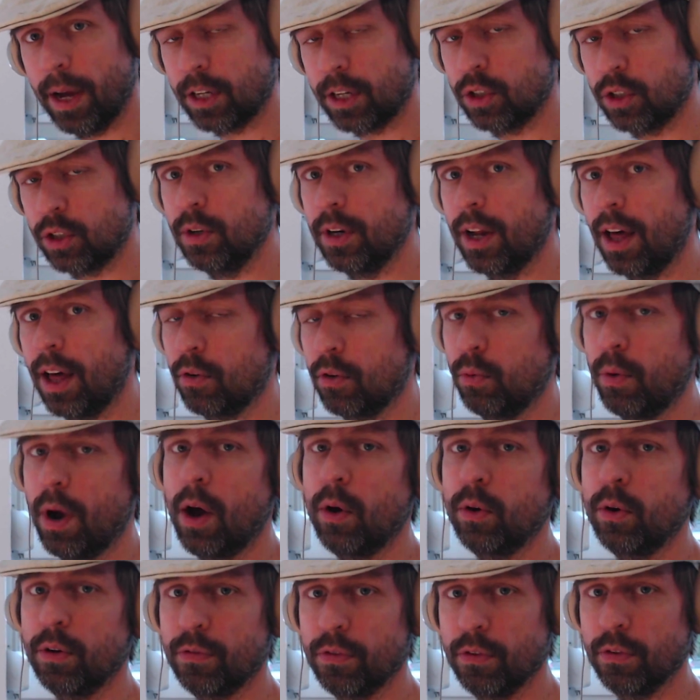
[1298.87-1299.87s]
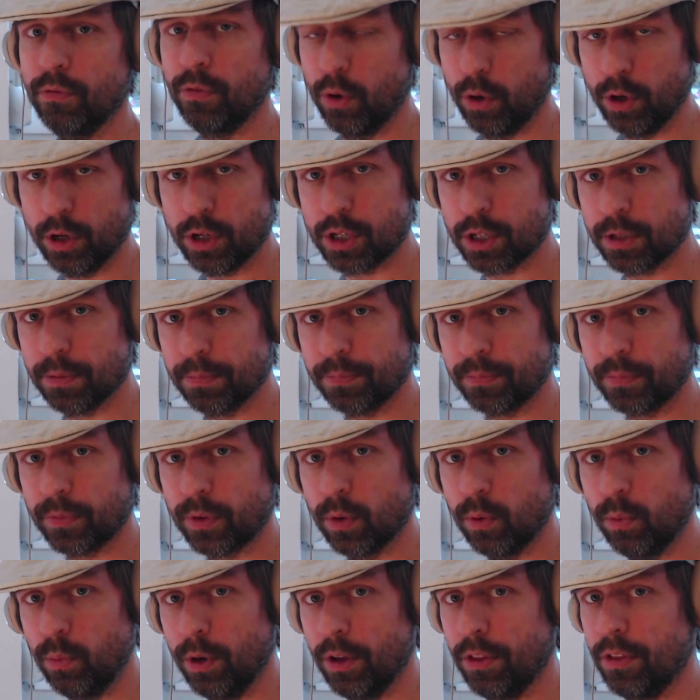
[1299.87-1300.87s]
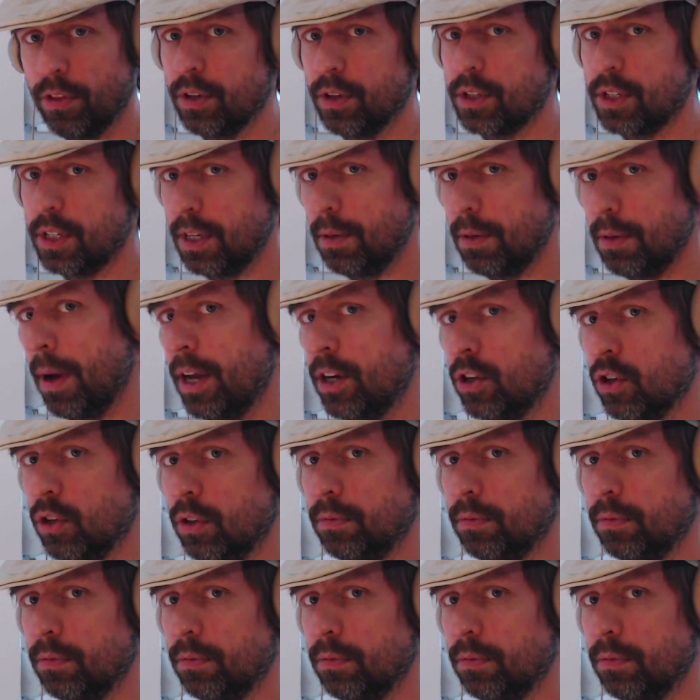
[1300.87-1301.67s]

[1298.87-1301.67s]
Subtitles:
another round of the verse with a C major.